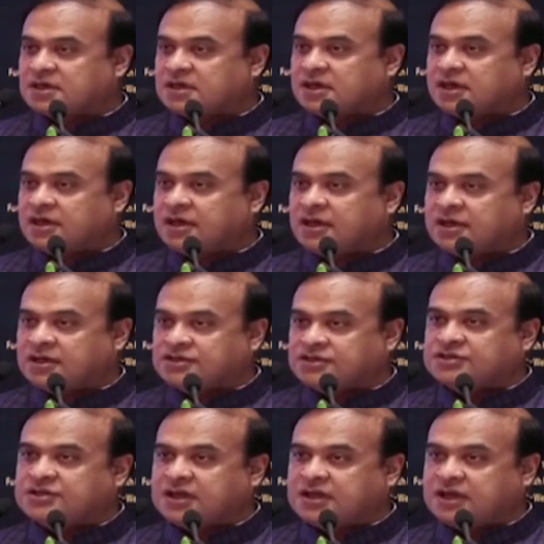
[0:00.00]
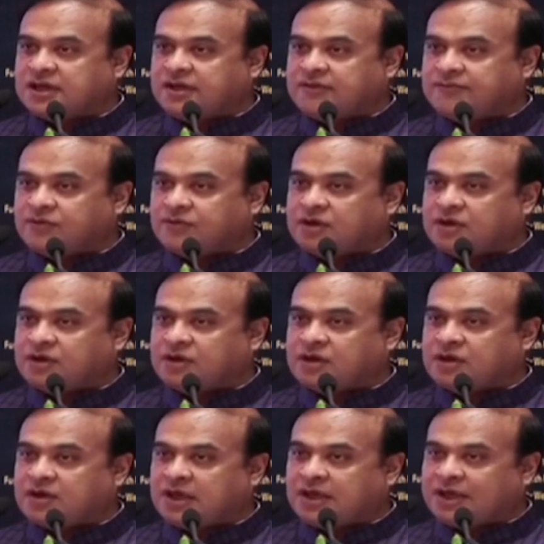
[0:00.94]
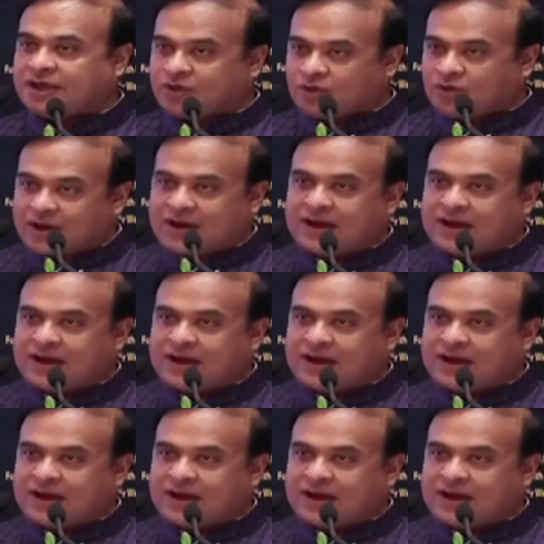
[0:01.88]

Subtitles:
initiative with equal